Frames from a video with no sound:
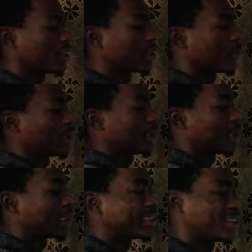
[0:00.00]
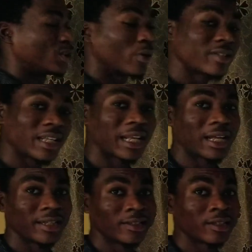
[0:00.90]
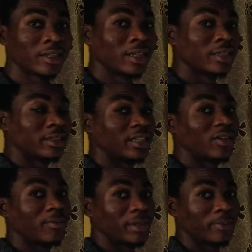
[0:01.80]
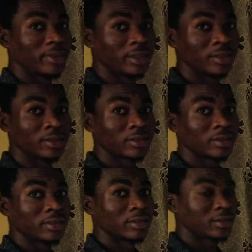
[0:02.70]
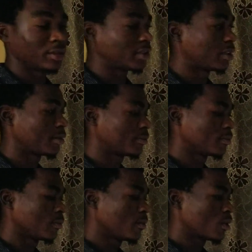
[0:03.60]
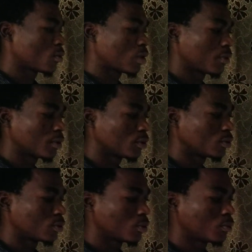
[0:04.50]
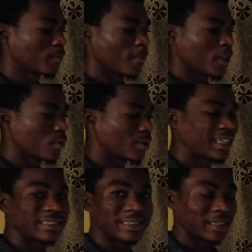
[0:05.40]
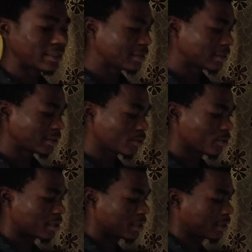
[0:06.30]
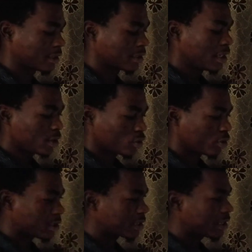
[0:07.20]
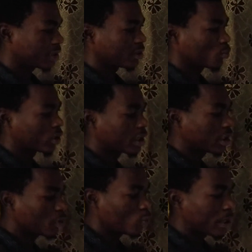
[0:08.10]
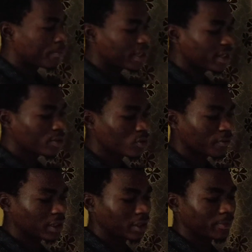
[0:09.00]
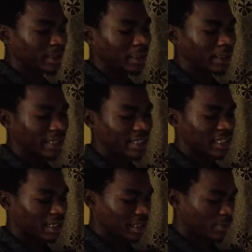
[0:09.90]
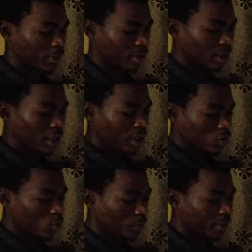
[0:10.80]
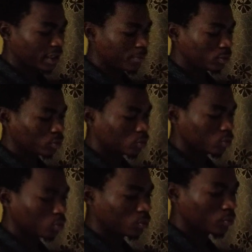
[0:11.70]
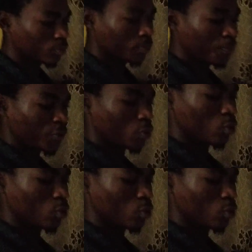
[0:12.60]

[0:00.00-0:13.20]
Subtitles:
the remainder, just like the number-based system. So I will go to go. So that's that concerning this. So you can see that we are making use of the remainder in this aspect. So we've been able to do 2